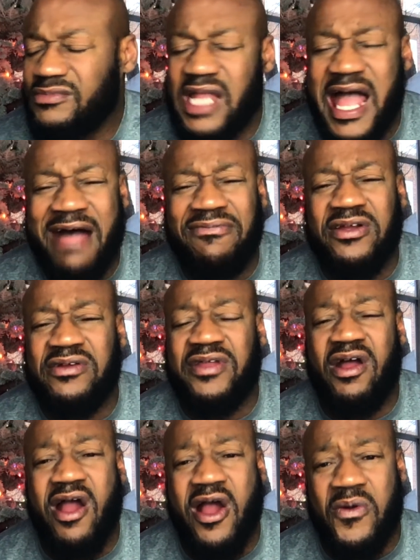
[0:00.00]
I've learned the
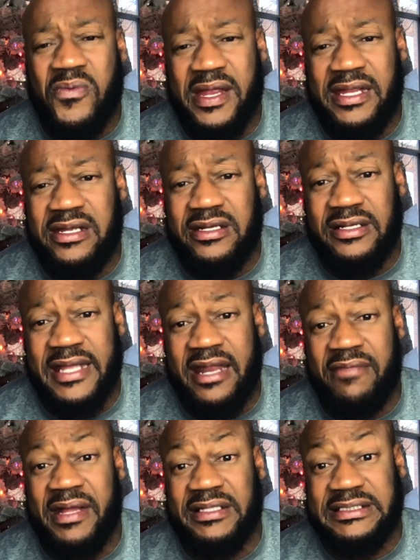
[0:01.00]
hard way here in Atlanta
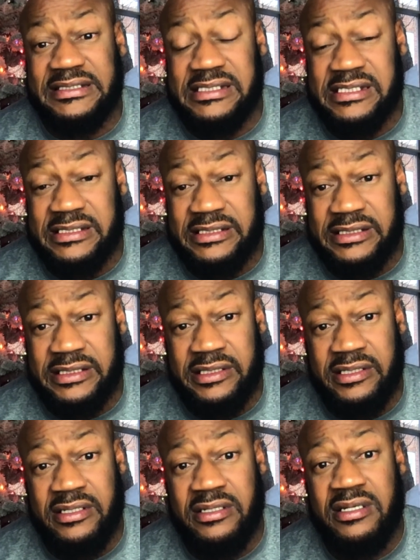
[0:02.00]
about these niggas
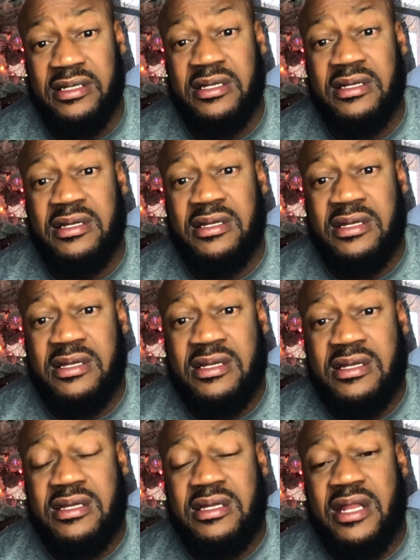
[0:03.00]

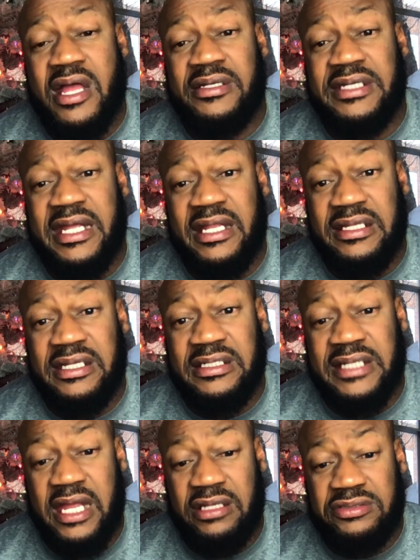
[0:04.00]
and how deadly and
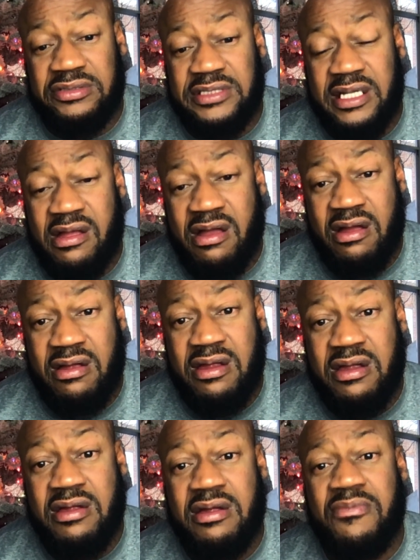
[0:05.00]
dangerous they are.
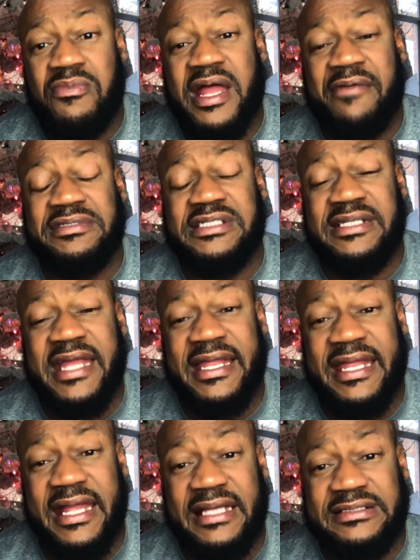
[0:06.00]
When I was getting that gas